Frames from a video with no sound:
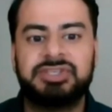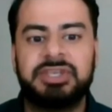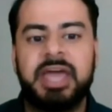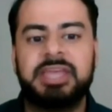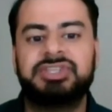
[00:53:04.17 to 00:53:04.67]

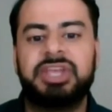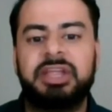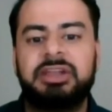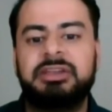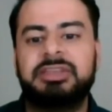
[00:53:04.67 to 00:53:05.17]
she has
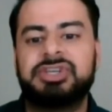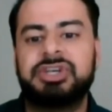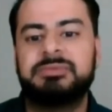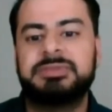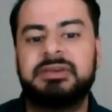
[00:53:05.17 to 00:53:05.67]
shared in
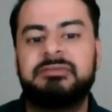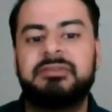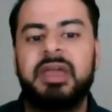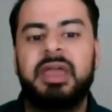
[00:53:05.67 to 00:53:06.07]
terms of,